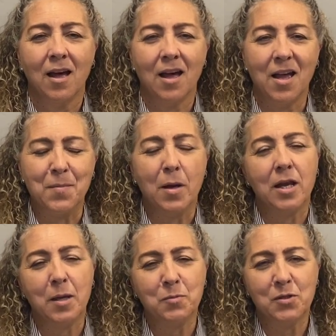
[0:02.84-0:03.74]
Hi, my
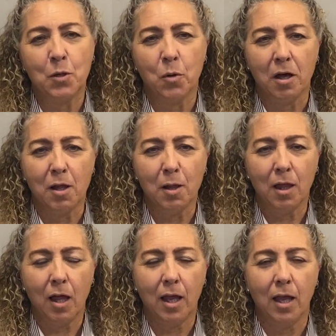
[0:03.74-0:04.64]
name's
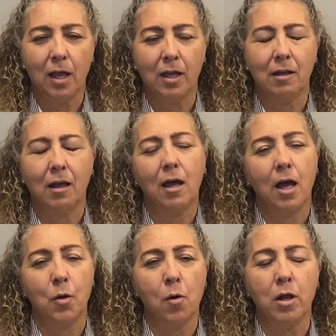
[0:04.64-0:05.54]
Noelle, and
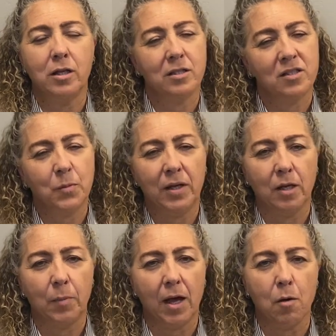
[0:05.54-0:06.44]
I wanted to
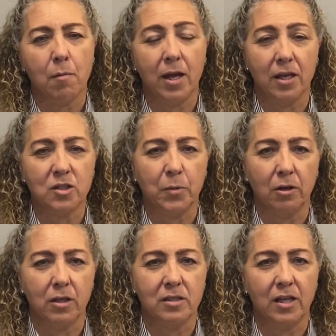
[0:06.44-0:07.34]
speak about my
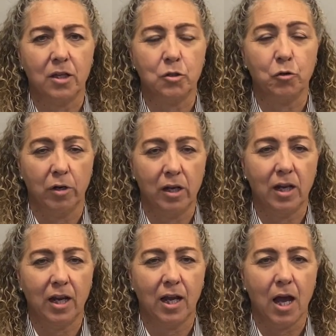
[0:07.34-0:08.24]
experience at
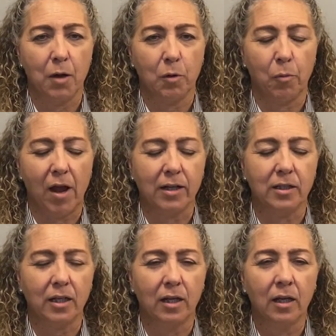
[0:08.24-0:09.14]
Trinity
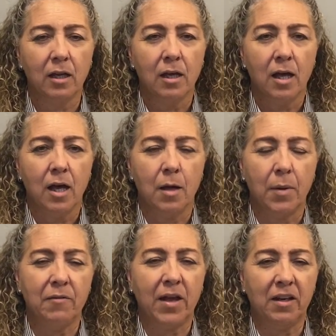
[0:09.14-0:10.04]
Chiropractic.
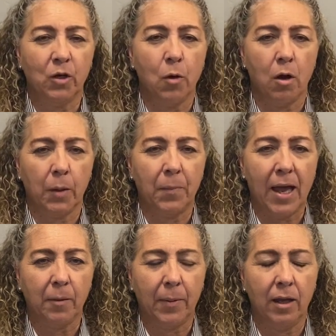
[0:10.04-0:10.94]
Um, I've had chronic
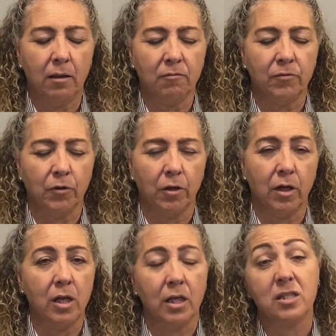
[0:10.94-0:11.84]
back pain
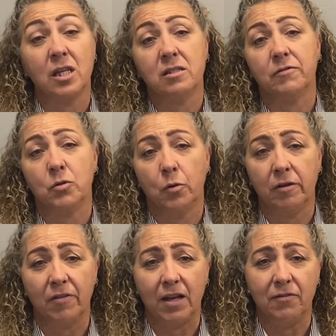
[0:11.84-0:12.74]
for in excess of
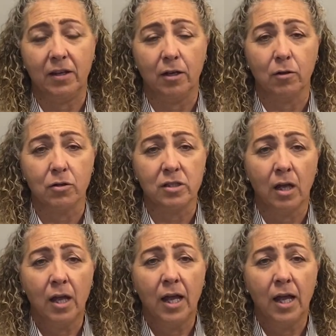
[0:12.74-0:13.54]
twenty-five years